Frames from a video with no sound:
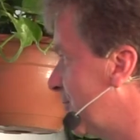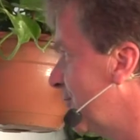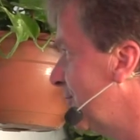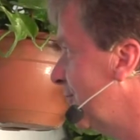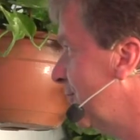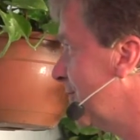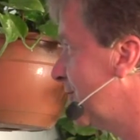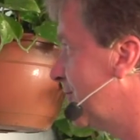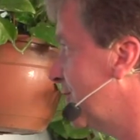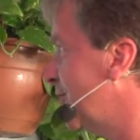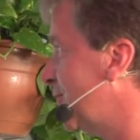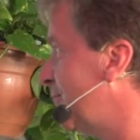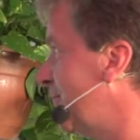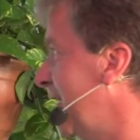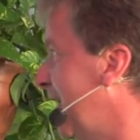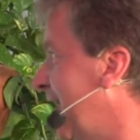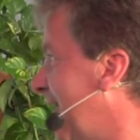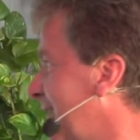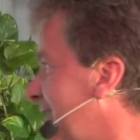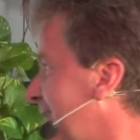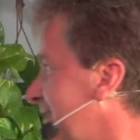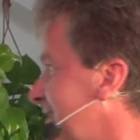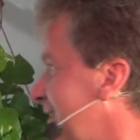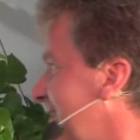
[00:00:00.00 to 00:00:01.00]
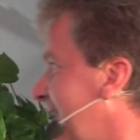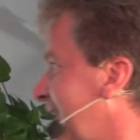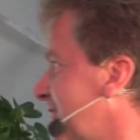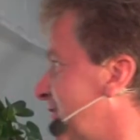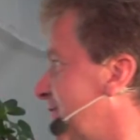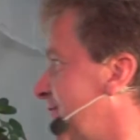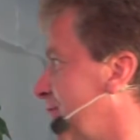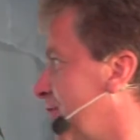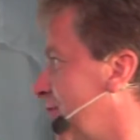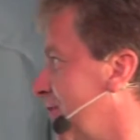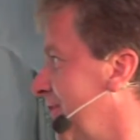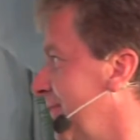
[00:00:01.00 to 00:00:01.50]
to speak at his next
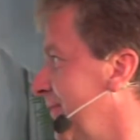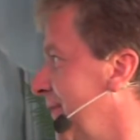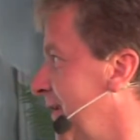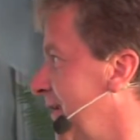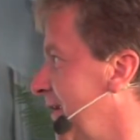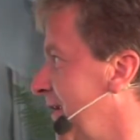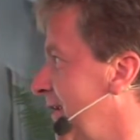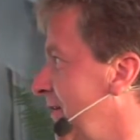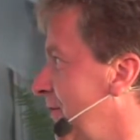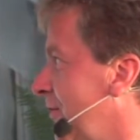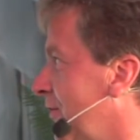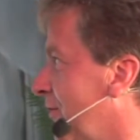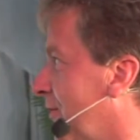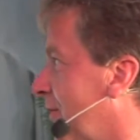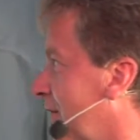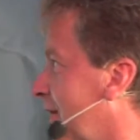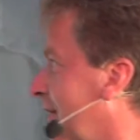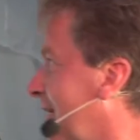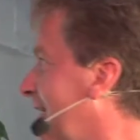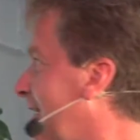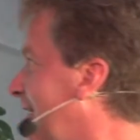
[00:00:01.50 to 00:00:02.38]
forum in New York,